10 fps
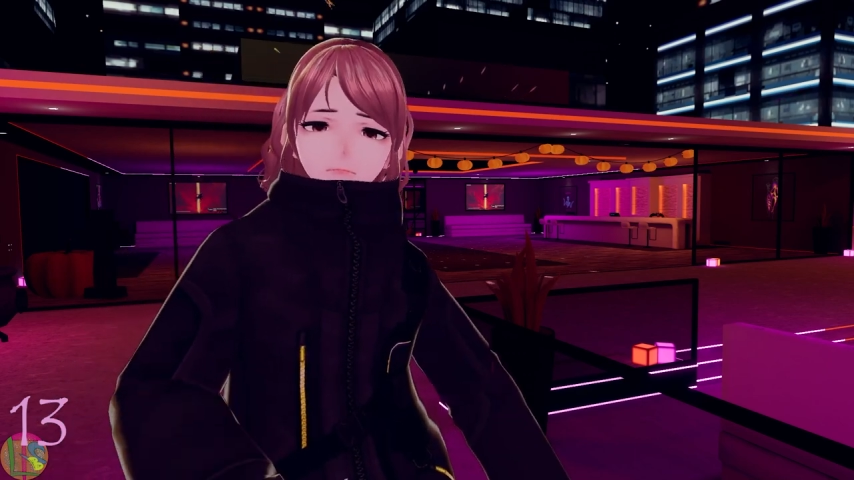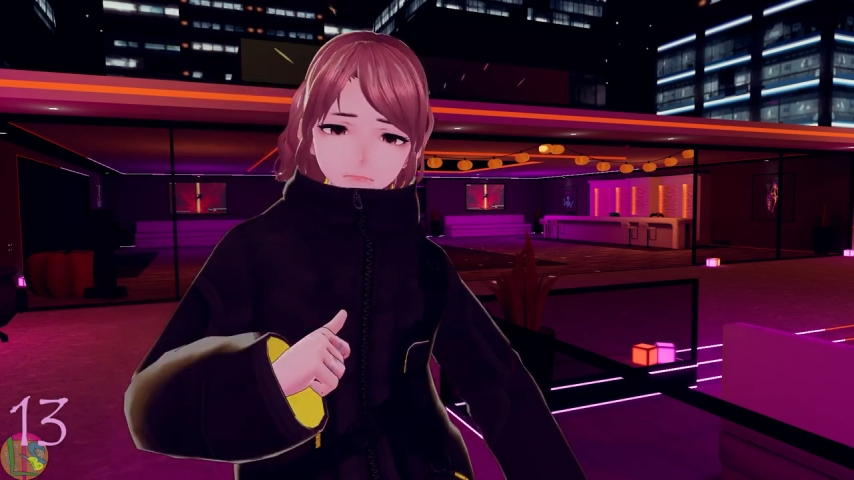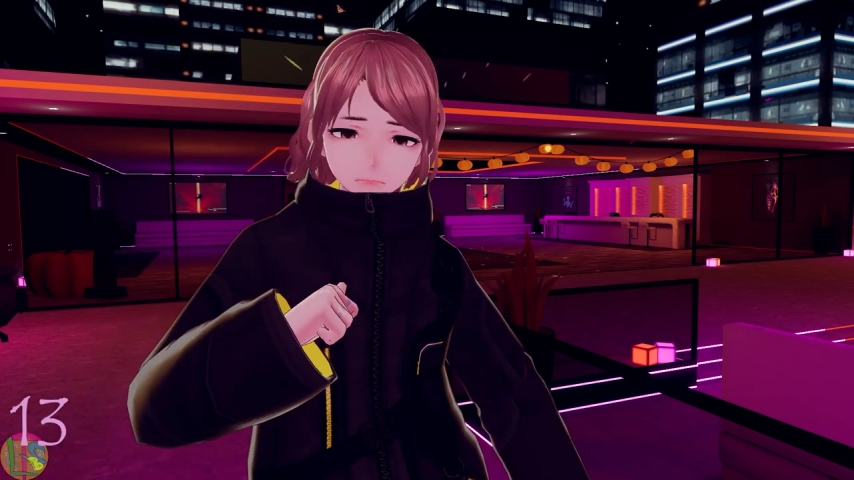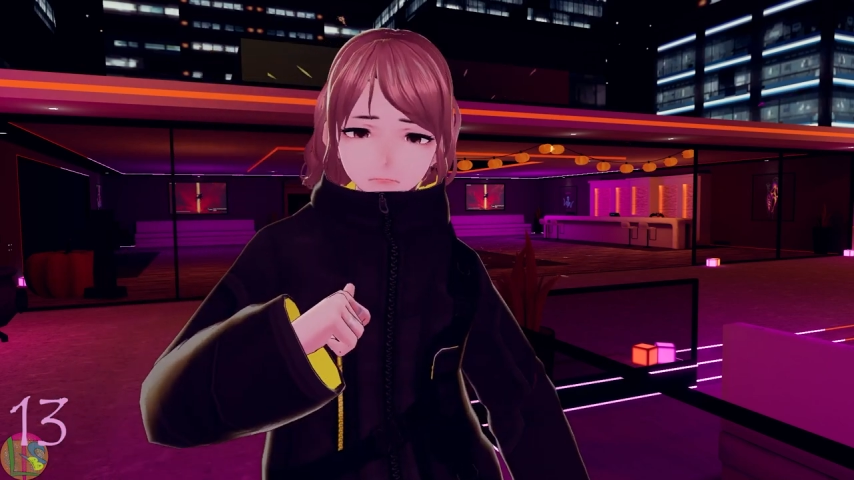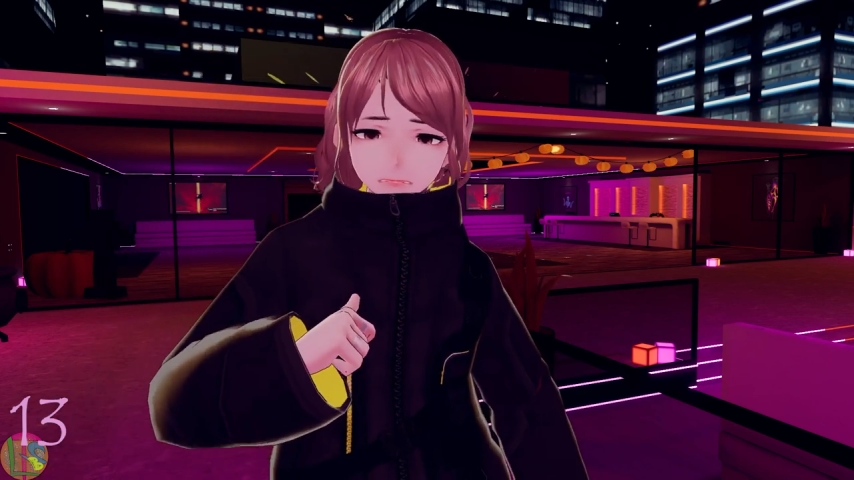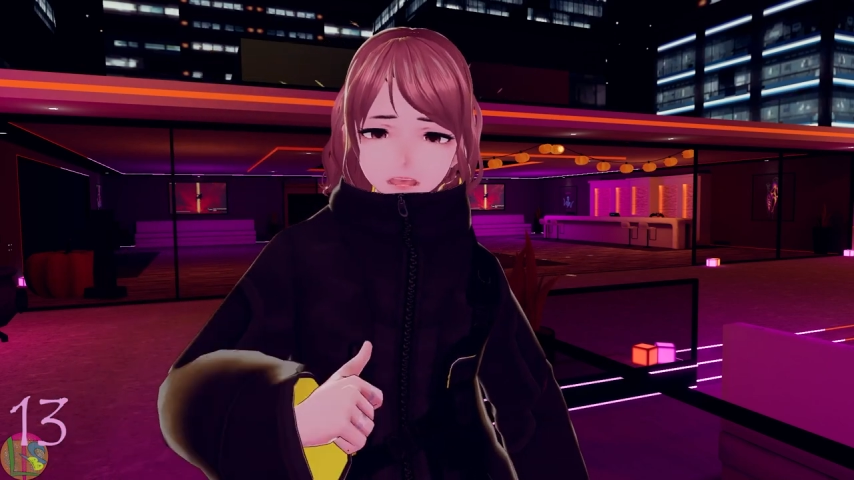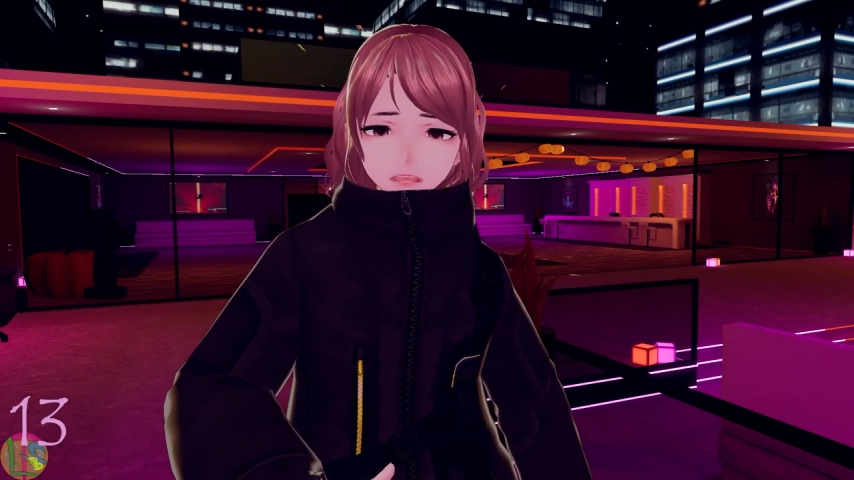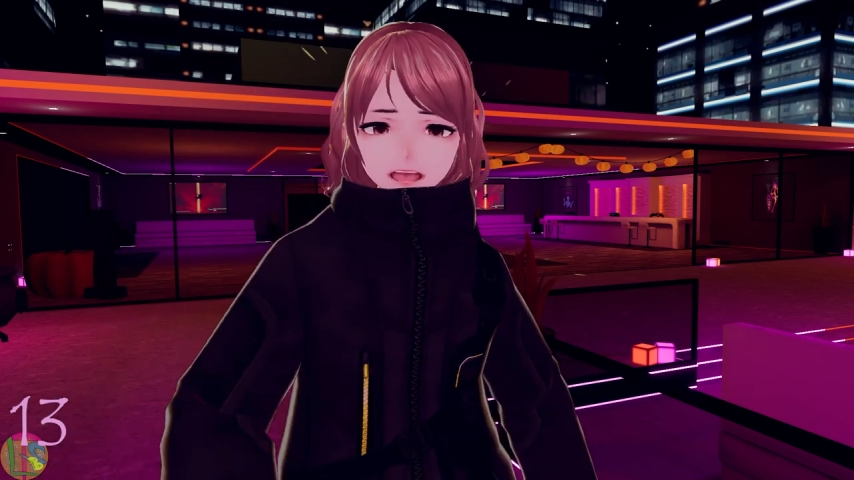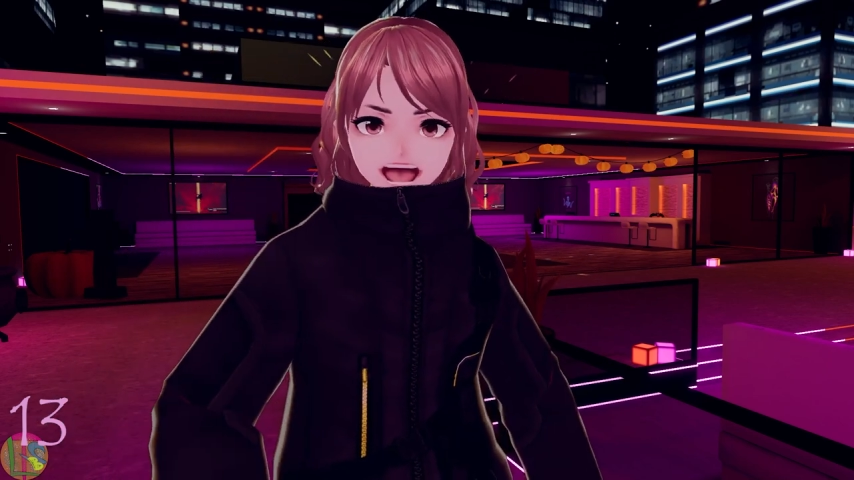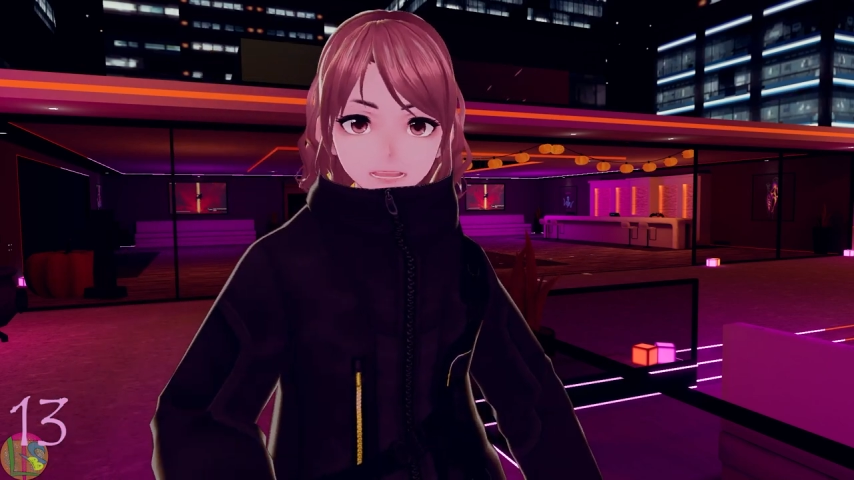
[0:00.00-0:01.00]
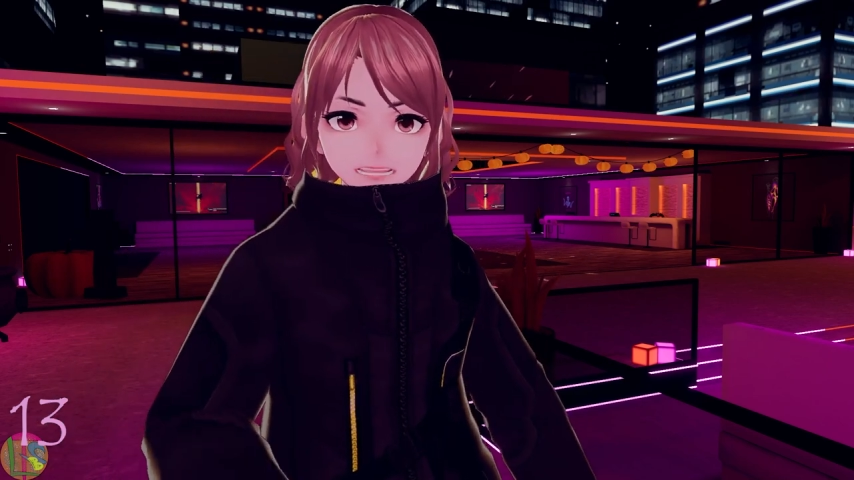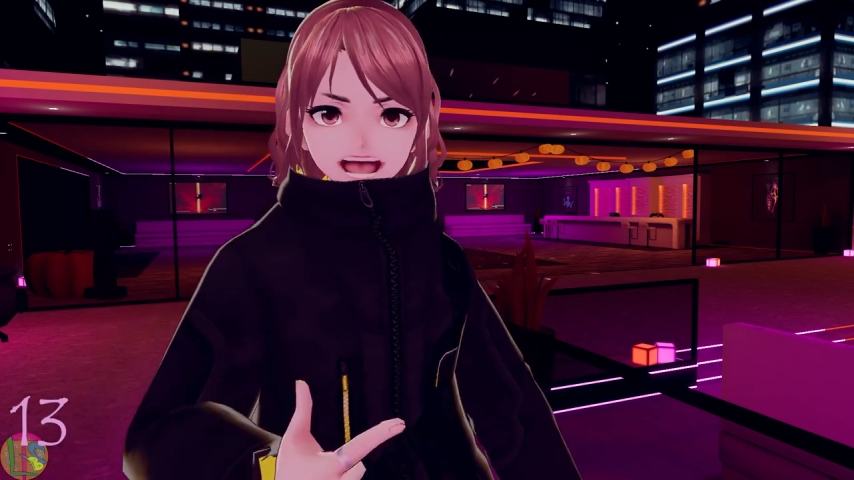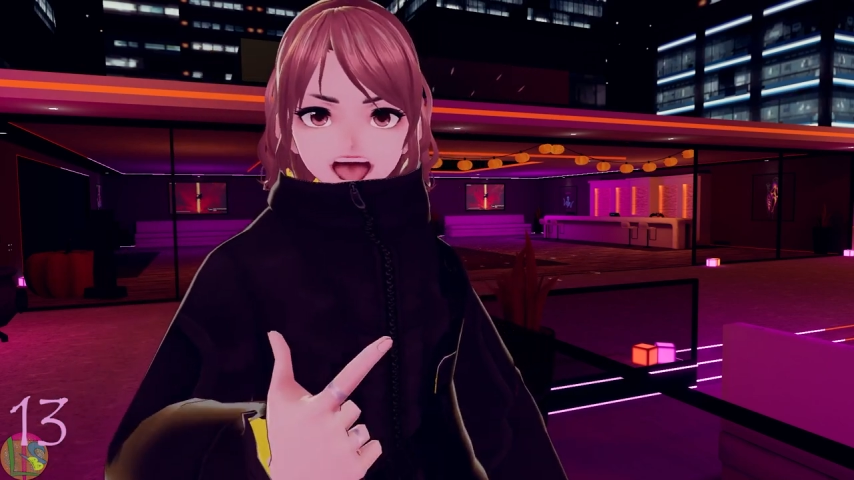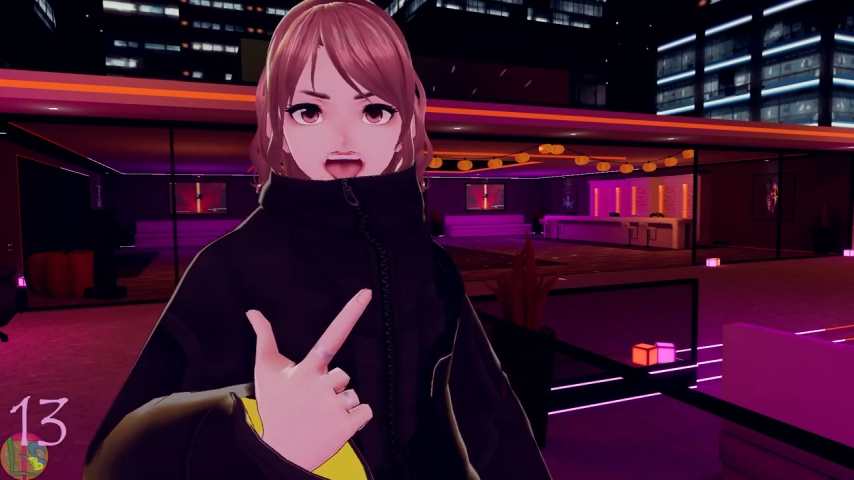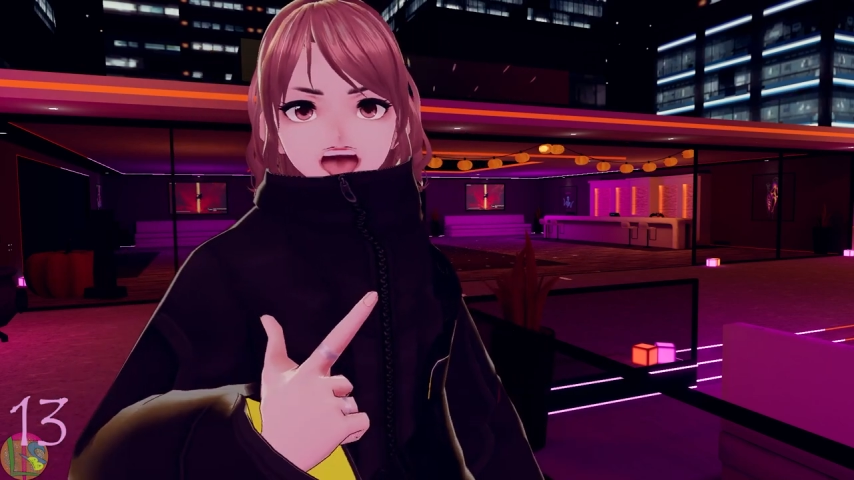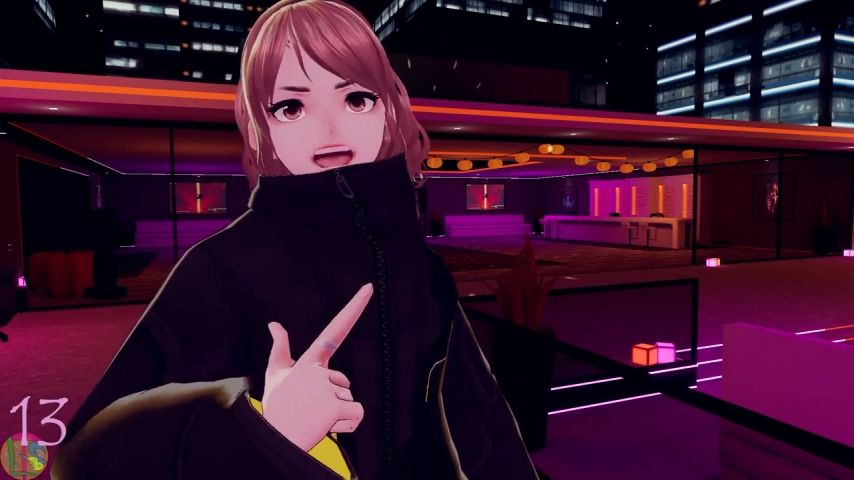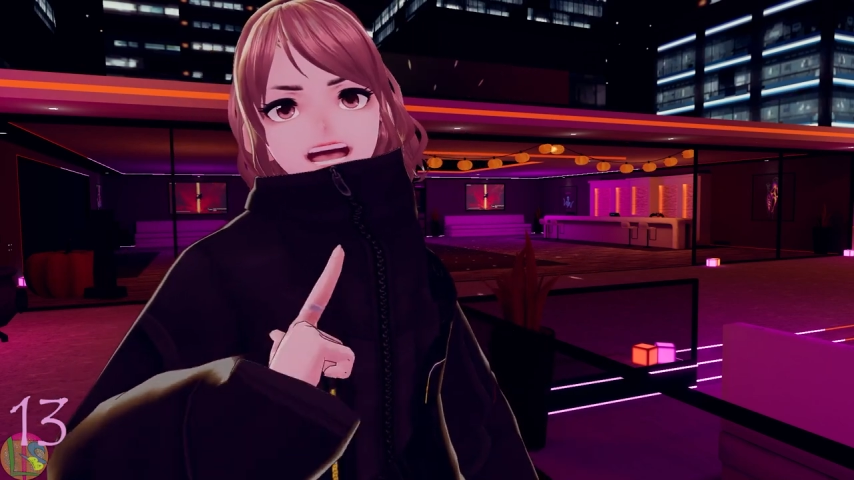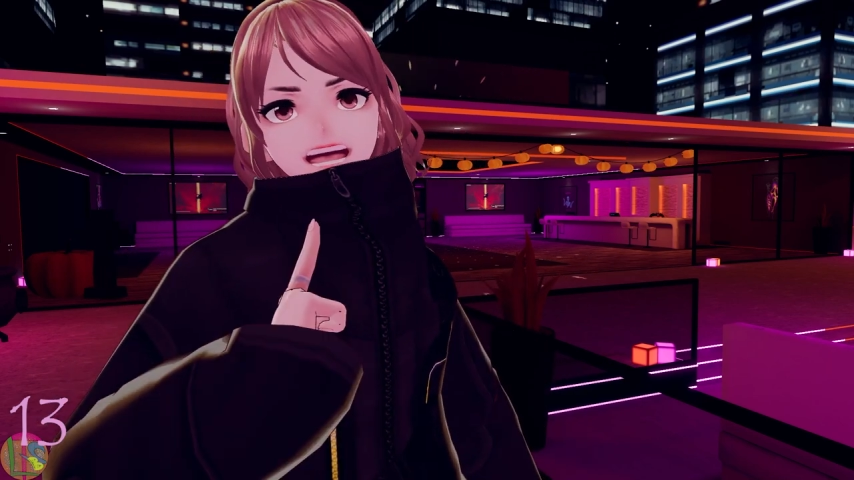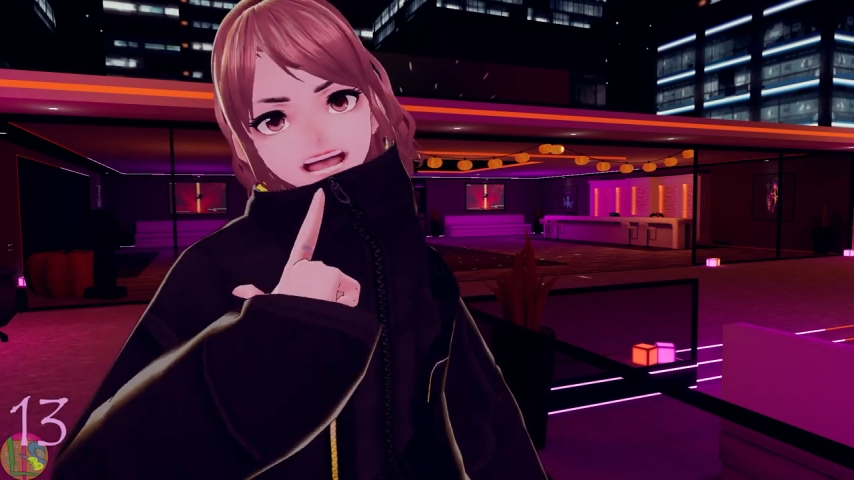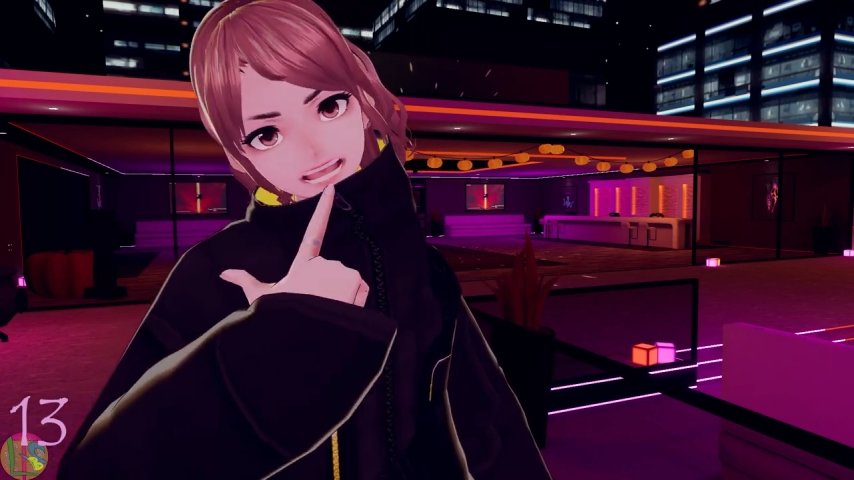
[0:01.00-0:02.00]
It's Terra Quattuor. Uh,
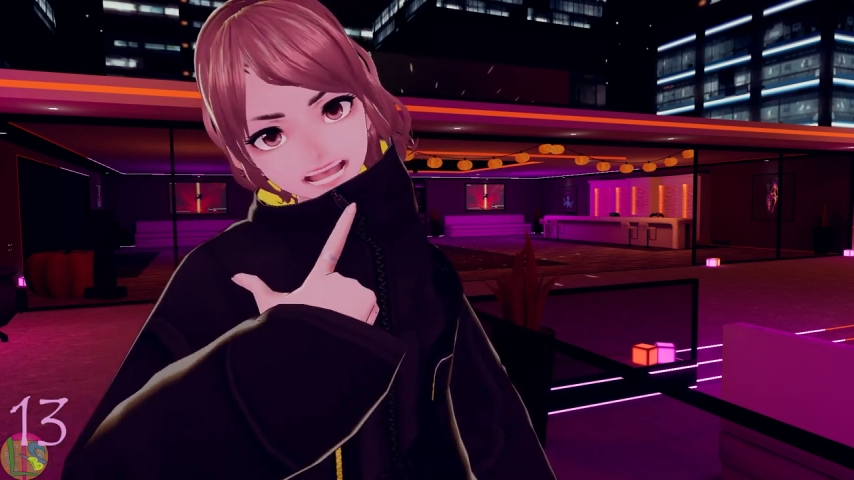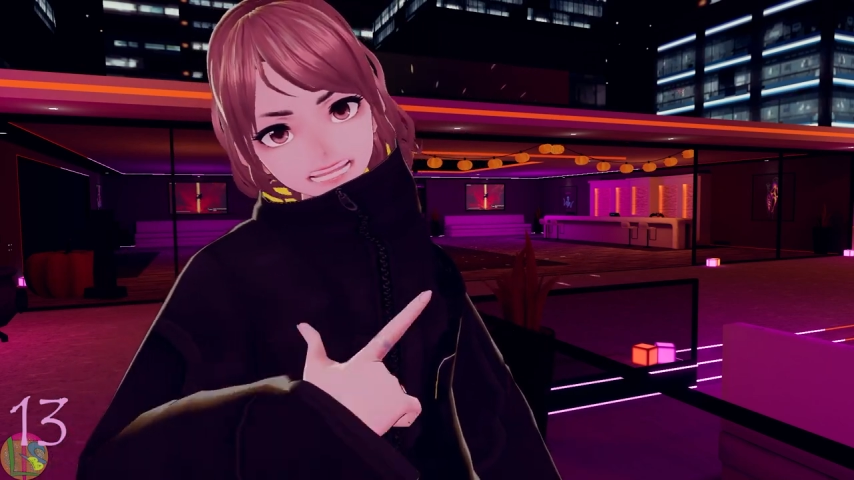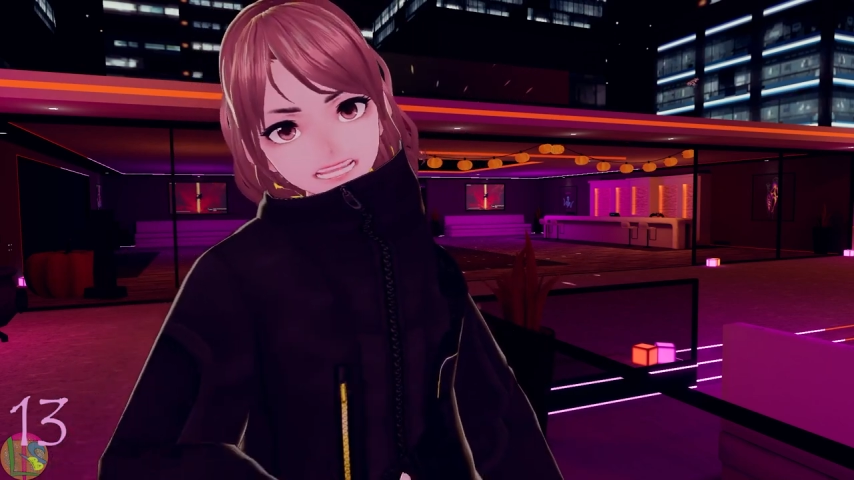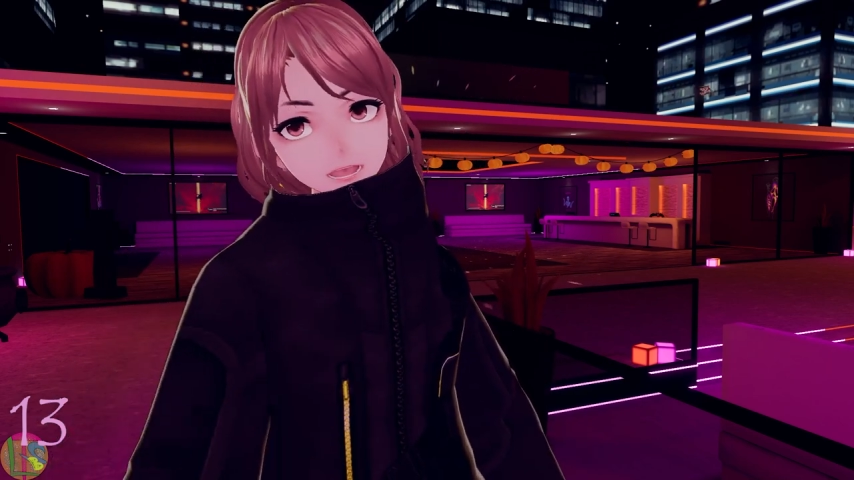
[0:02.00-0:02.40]
yeah, it's me.